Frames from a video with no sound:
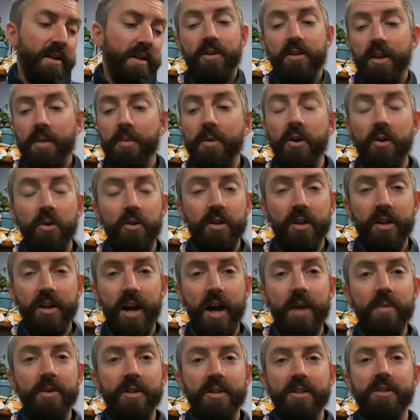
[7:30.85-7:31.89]
Let me know in the
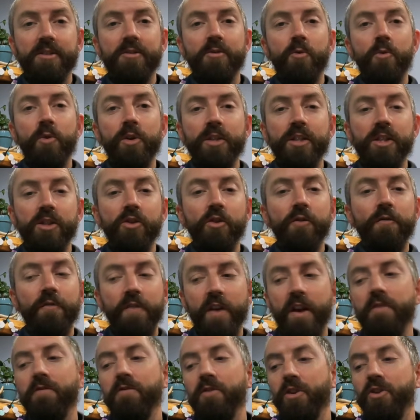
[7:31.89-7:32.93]
comments, what's your
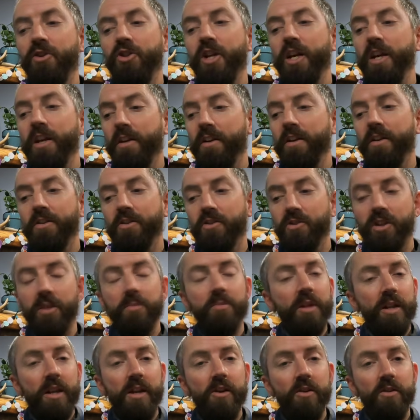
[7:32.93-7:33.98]
favorite jig? Is there
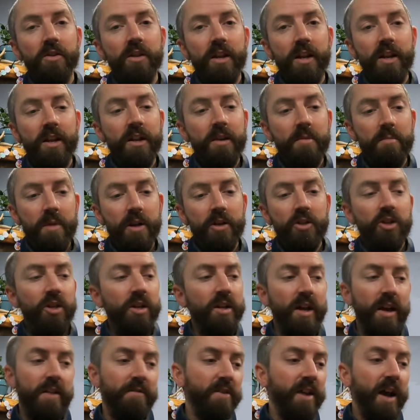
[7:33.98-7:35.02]
something here that I didn't mention?
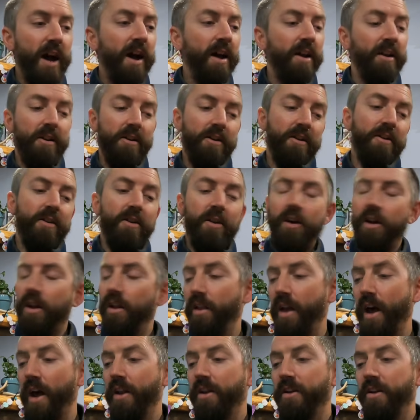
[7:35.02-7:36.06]
I've got a
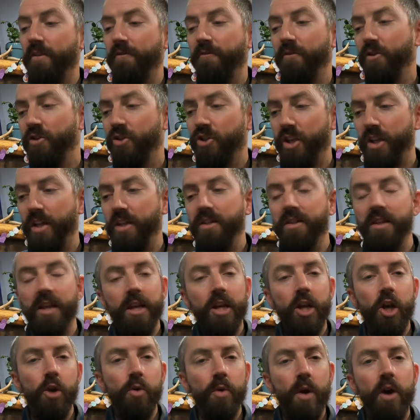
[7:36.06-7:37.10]
lot of different jigs that I
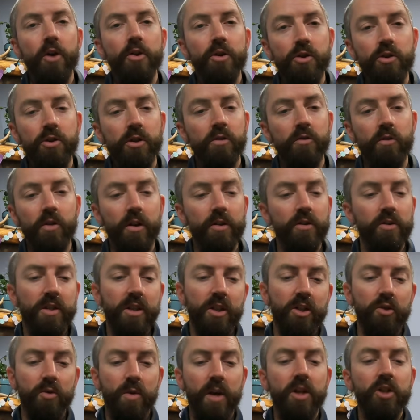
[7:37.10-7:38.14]
carry around and use for other
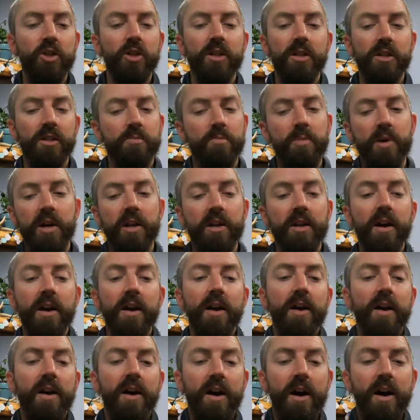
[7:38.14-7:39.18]
situations, but
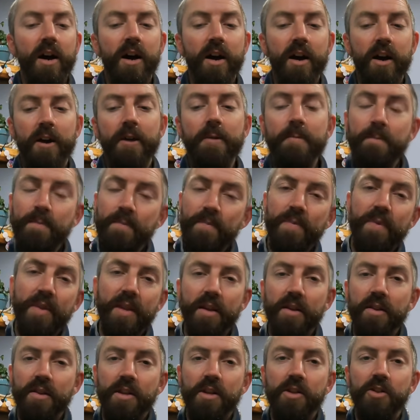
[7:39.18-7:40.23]

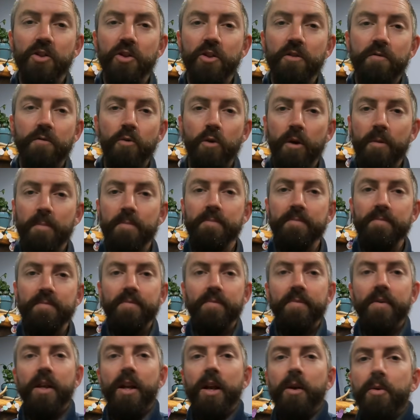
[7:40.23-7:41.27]
these are the 4
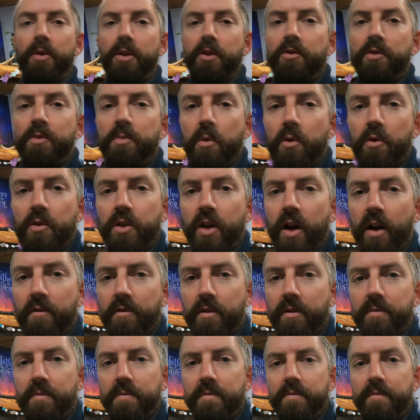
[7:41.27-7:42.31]
that I would use most often.